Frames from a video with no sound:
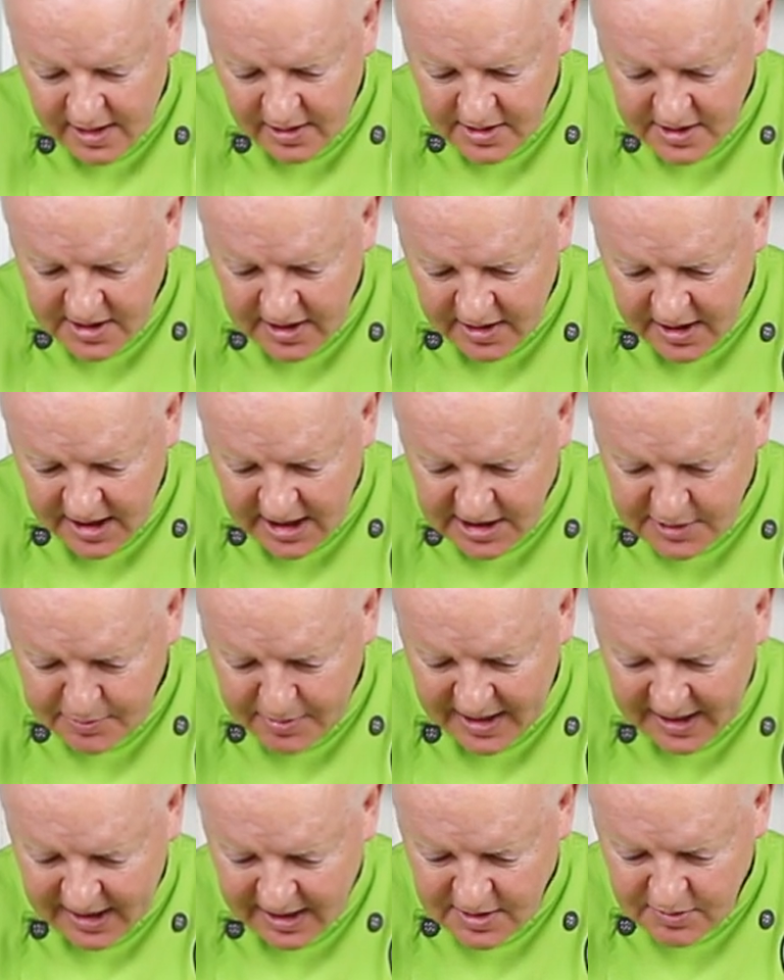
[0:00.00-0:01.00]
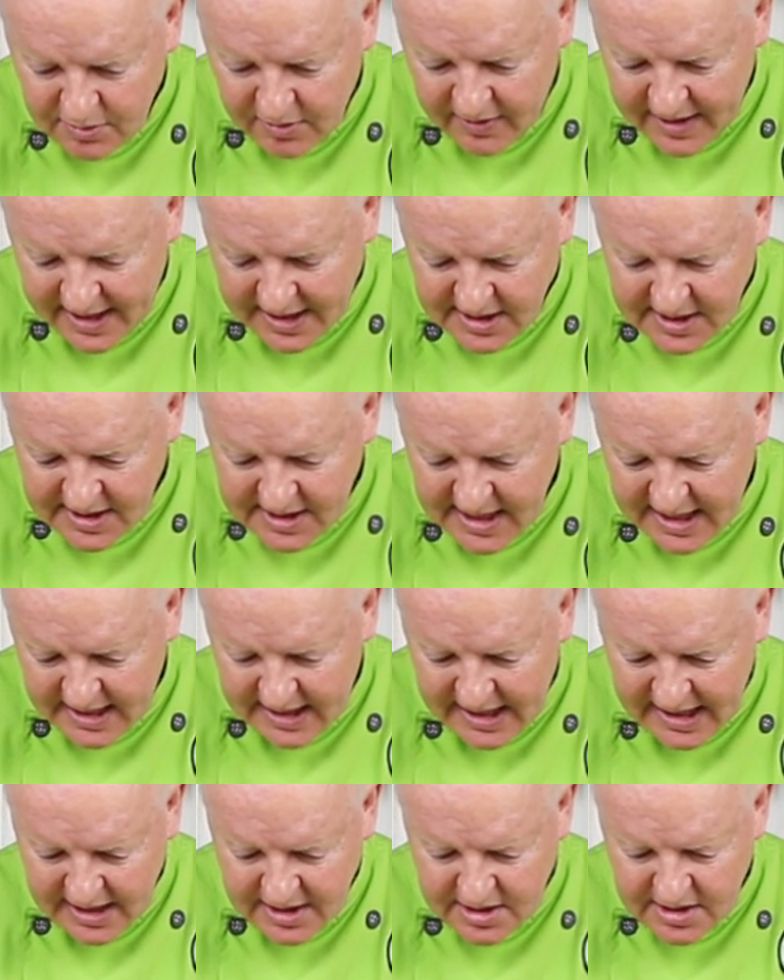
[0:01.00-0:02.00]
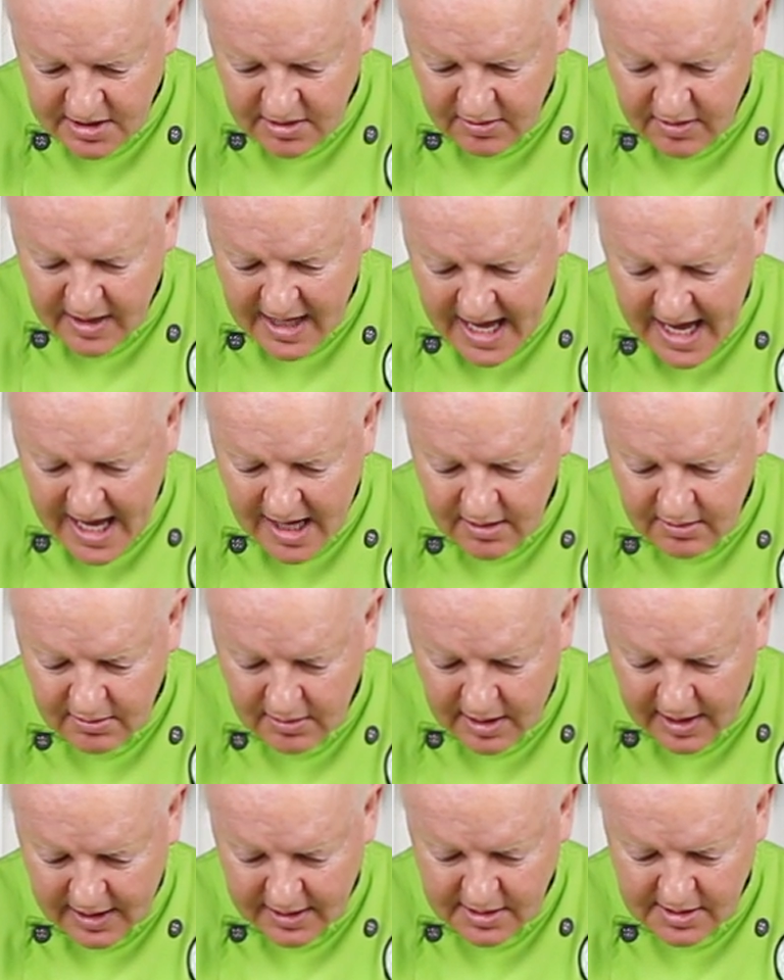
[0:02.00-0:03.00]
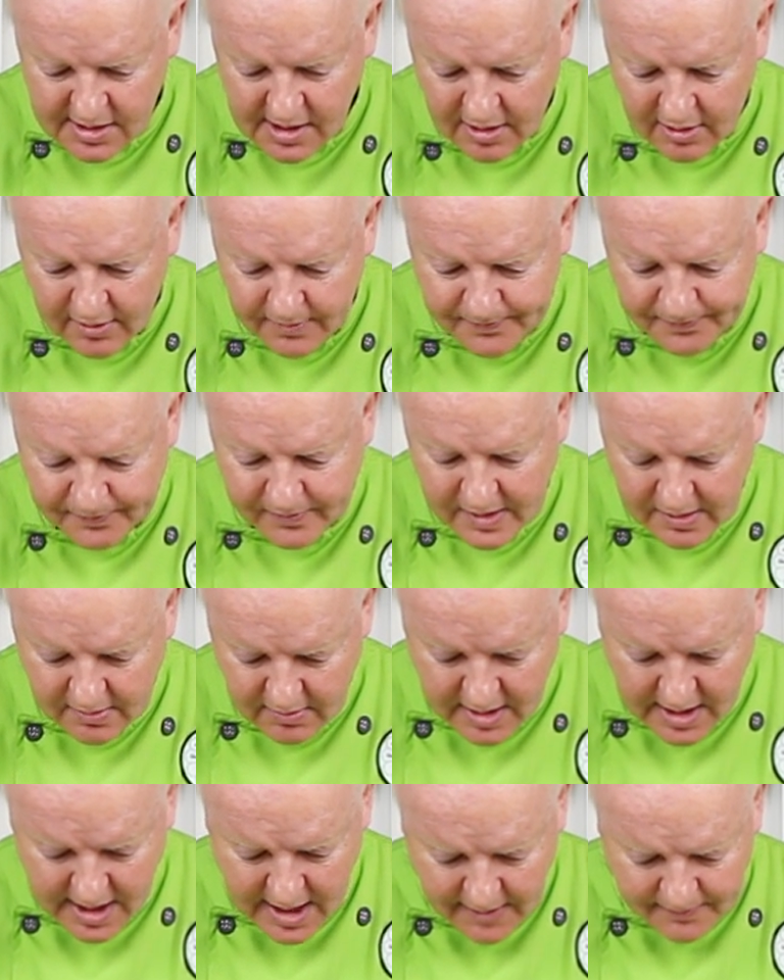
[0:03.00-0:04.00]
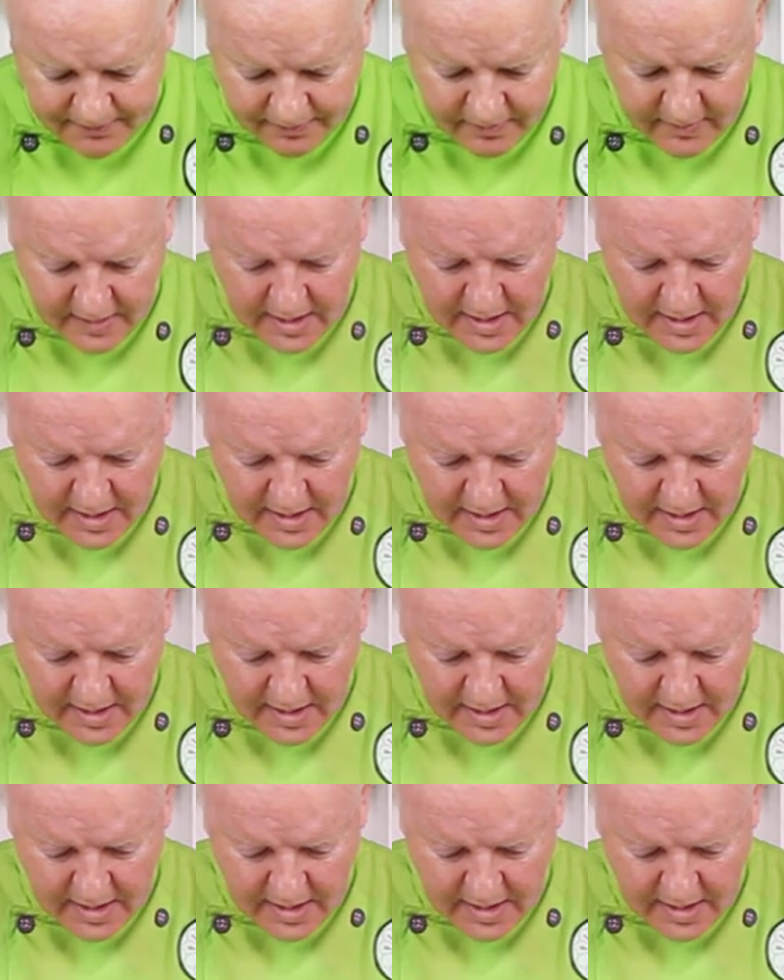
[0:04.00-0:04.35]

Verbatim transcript: You see these petals will then sit into there like so, okay?